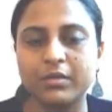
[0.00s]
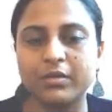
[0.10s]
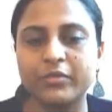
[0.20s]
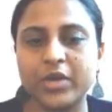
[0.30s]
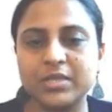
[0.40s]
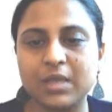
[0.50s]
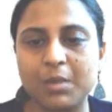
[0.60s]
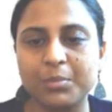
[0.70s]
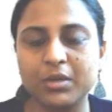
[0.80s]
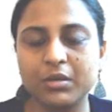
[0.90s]
For
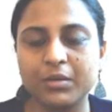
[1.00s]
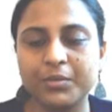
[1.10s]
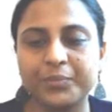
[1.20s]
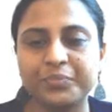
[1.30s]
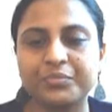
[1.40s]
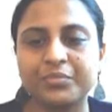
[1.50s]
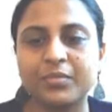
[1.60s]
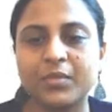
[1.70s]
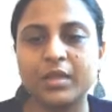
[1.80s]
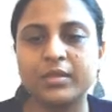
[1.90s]
example,
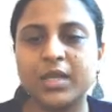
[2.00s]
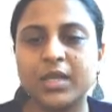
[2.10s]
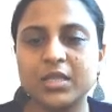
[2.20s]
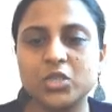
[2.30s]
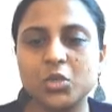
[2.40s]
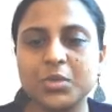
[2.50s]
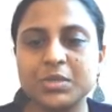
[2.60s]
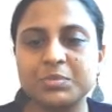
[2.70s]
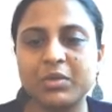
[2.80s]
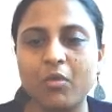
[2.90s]
the consumers
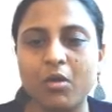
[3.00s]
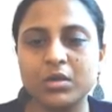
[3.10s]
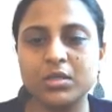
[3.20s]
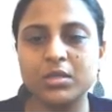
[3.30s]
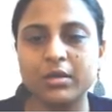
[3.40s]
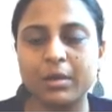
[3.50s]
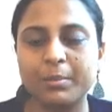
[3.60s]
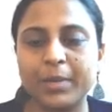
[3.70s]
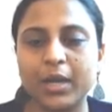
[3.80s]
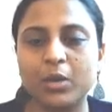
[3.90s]
may want a
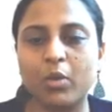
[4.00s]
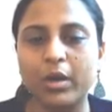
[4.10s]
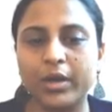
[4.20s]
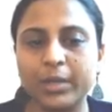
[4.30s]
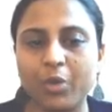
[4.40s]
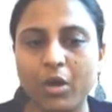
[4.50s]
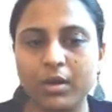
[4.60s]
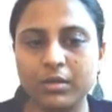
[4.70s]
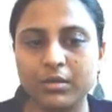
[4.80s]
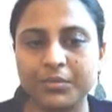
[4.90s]
better quality product,